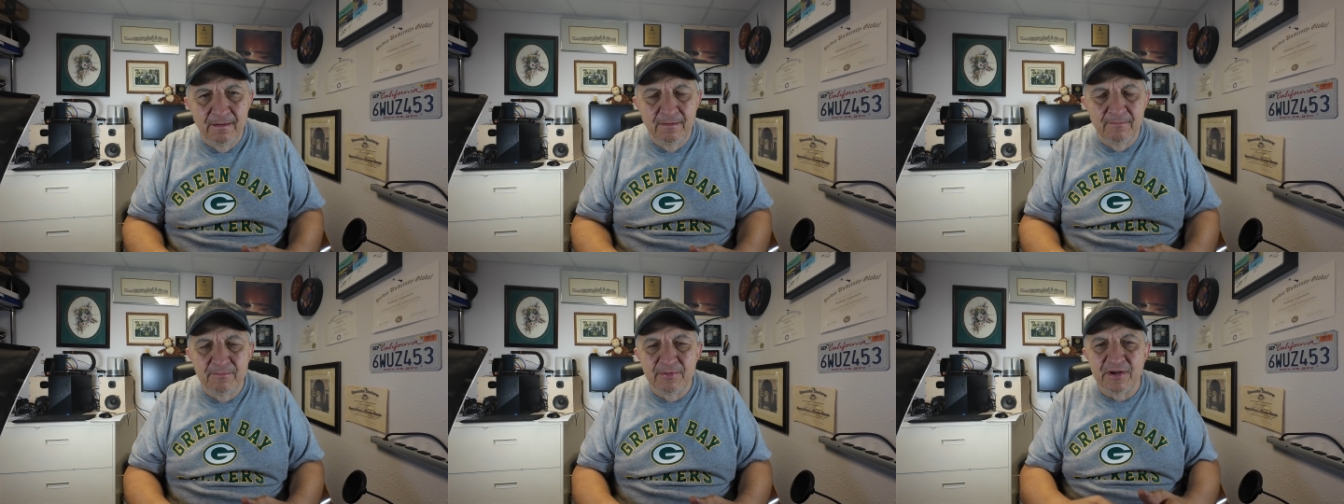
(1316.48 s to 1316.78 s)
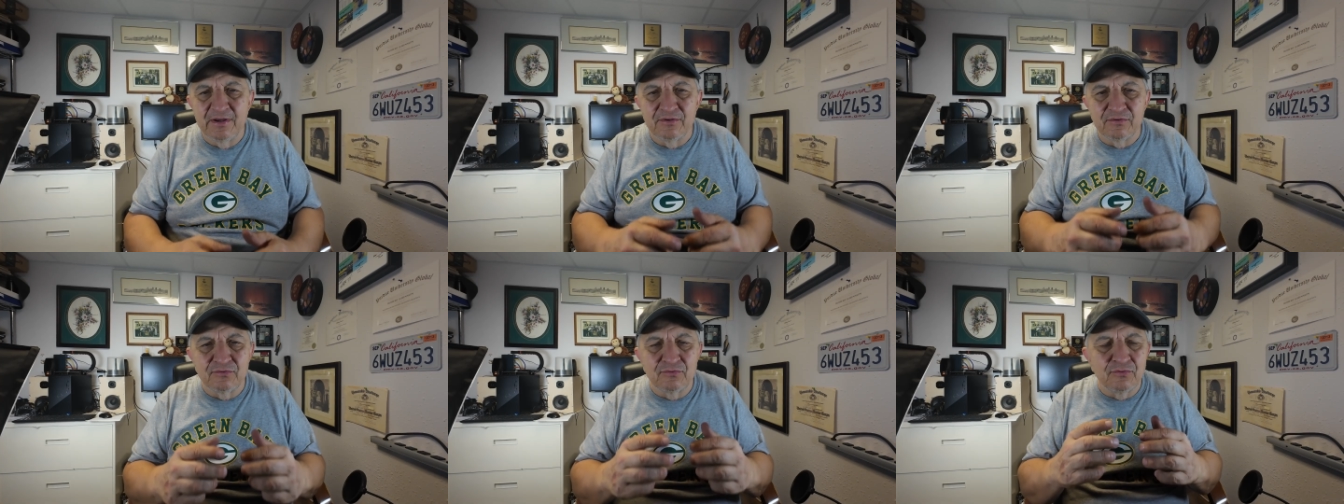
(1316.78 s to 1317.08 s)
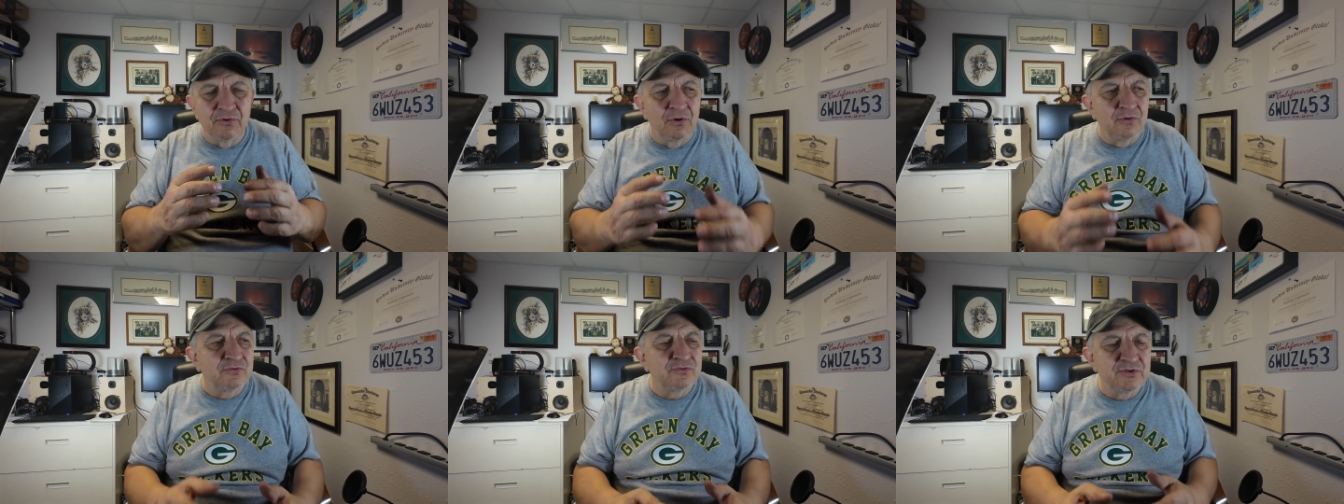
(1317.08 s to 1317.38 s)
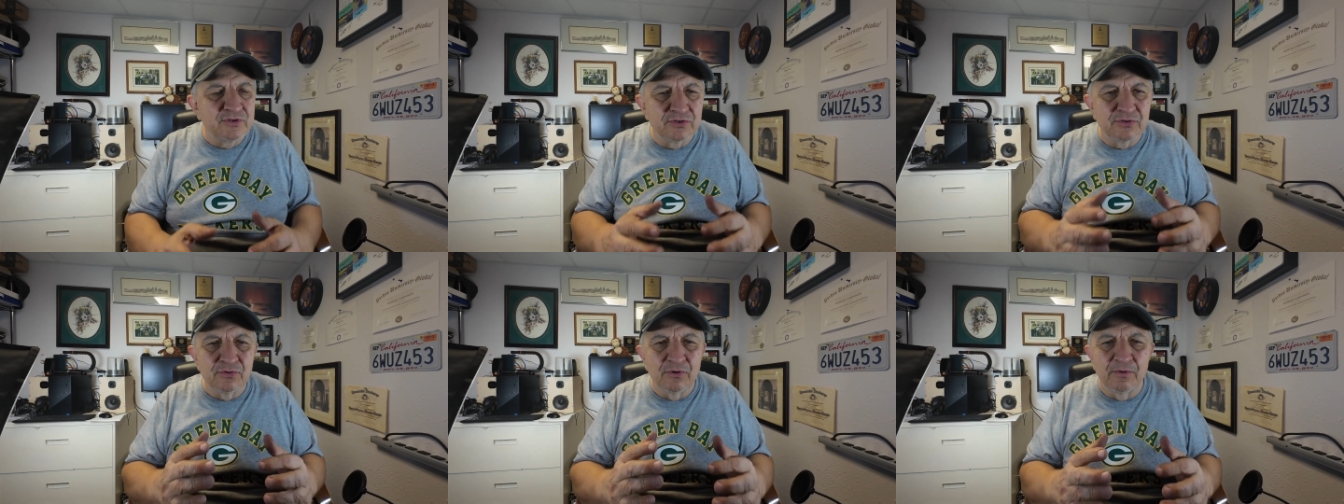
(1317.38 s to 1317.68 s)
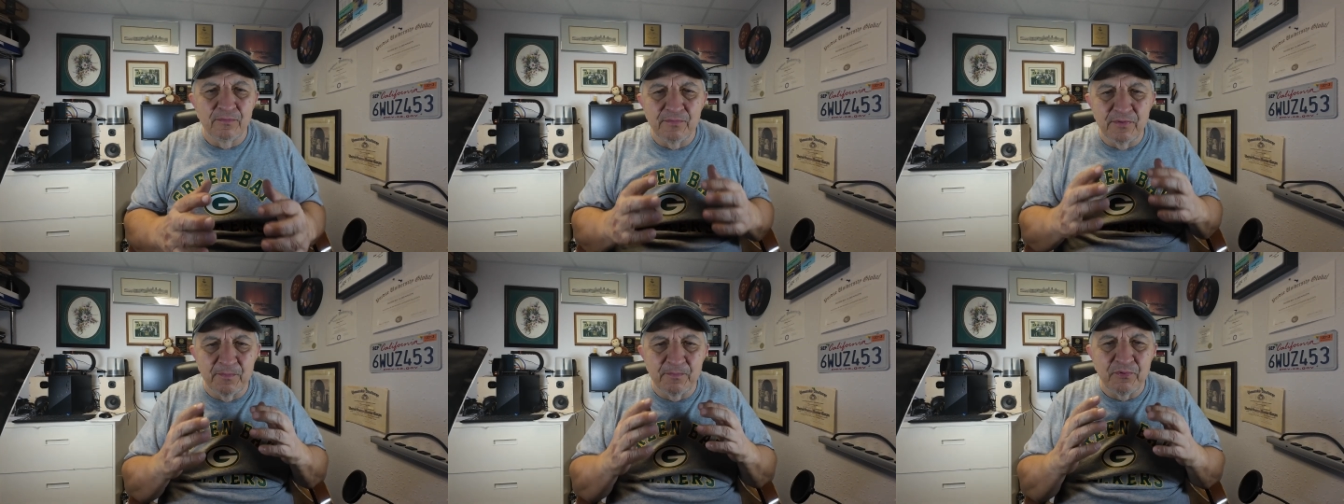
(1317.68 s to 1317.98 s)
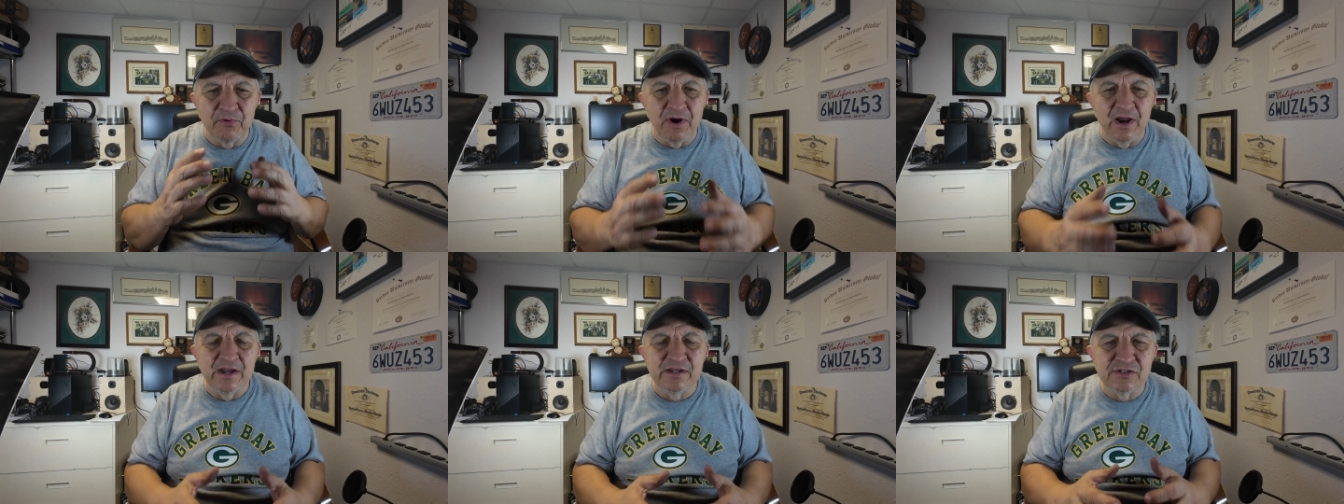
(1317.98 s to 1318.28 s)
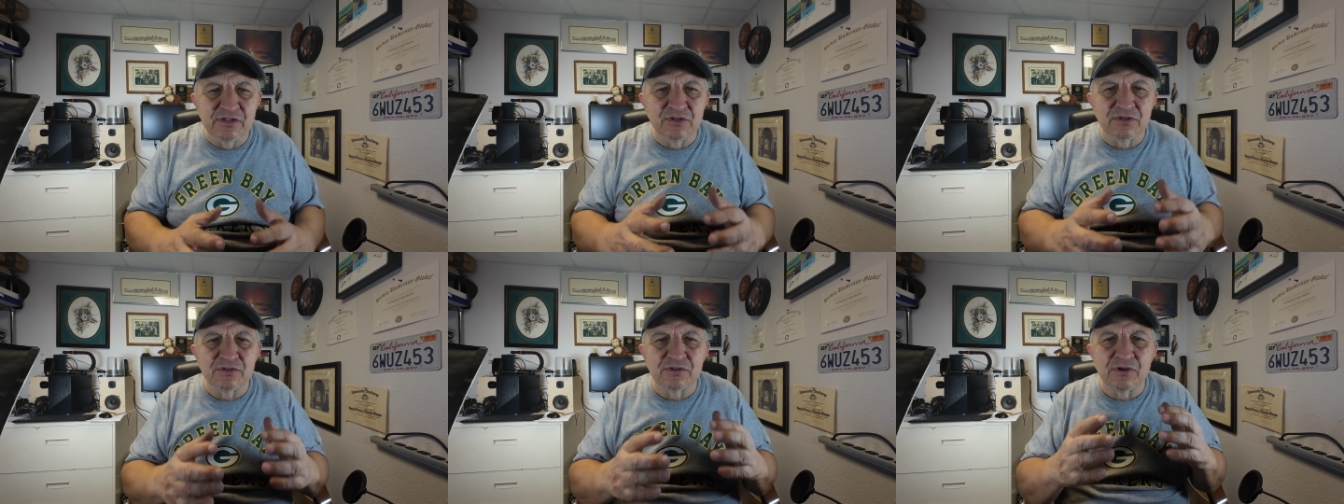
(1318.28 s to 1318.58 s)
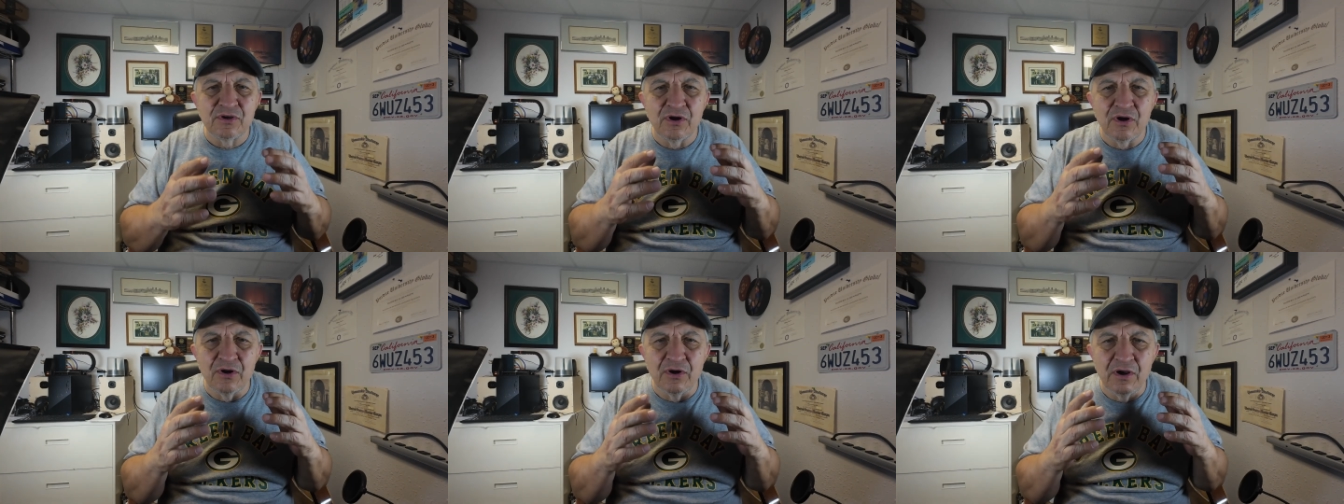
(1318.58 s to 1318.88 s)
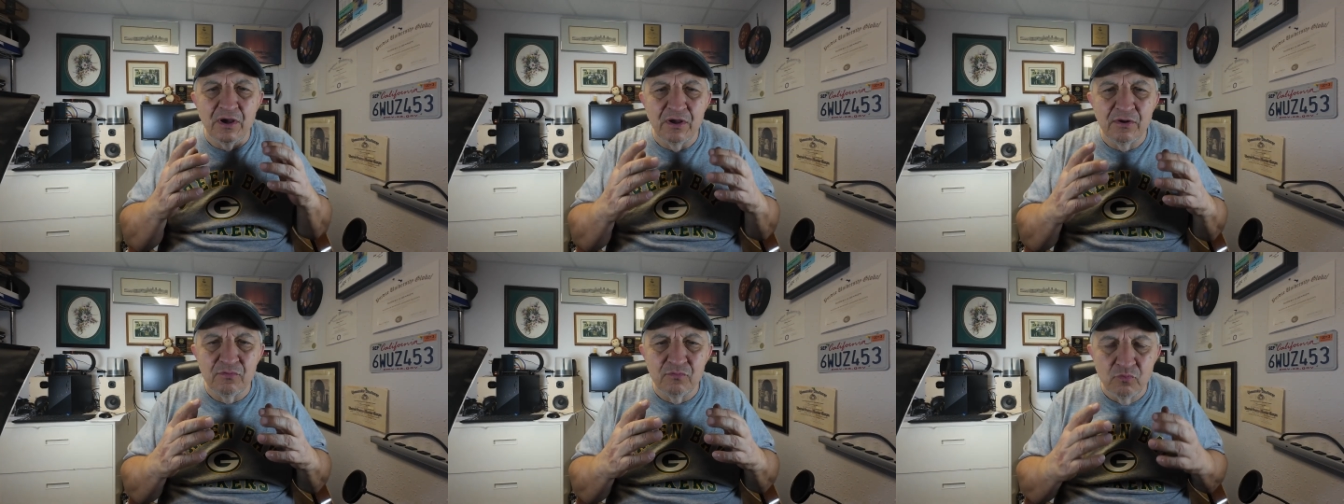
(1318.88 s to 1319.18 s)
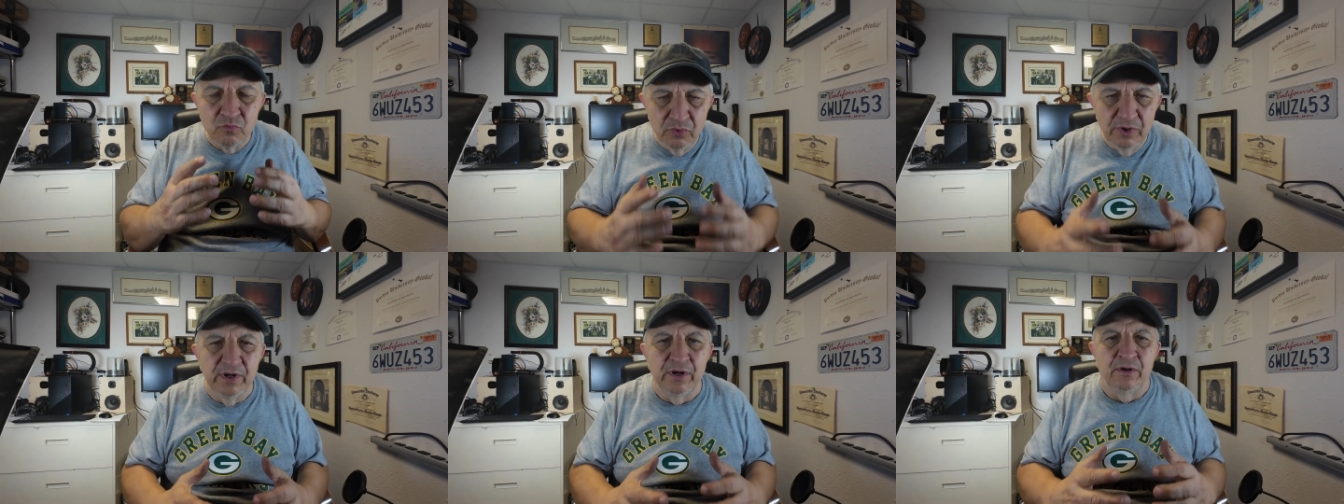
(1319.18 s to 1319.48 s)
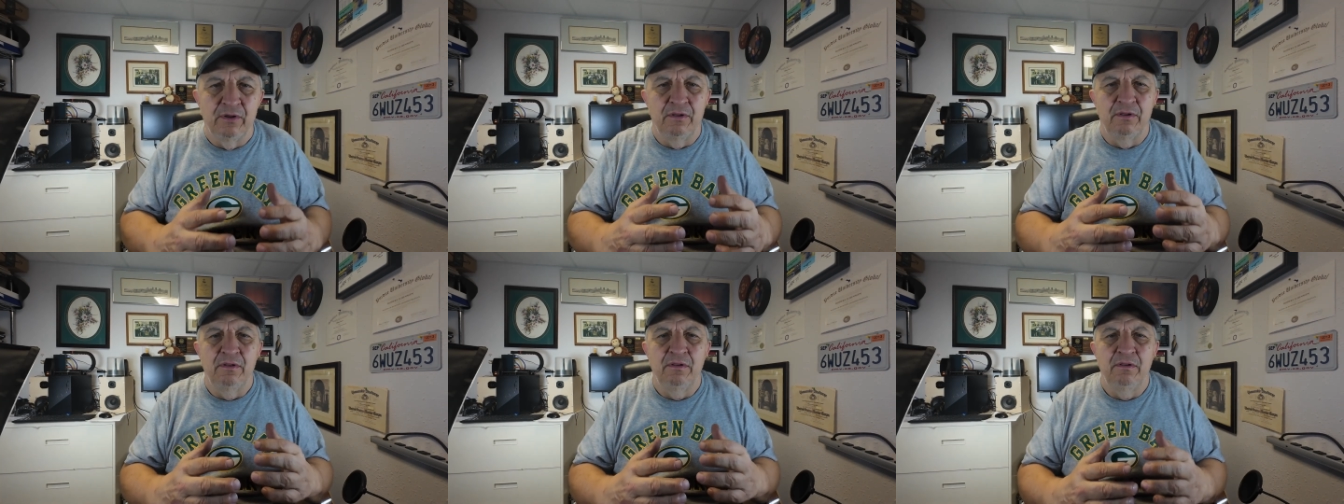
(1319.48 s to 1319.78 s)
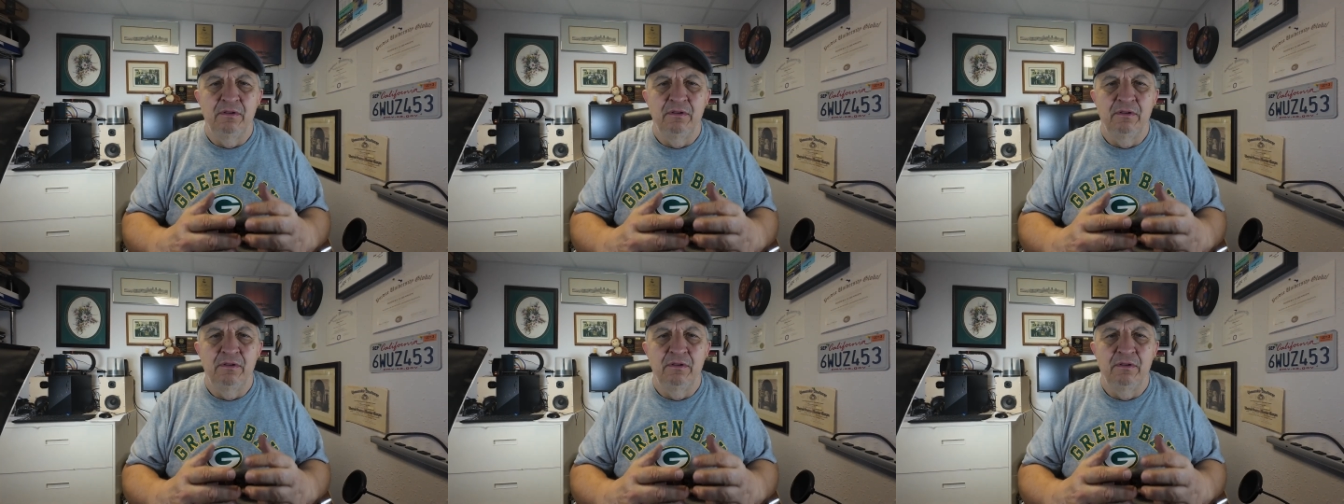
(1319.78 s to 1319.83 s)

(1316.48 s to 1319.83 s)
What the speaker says: Because grocery store, the prices are unreal.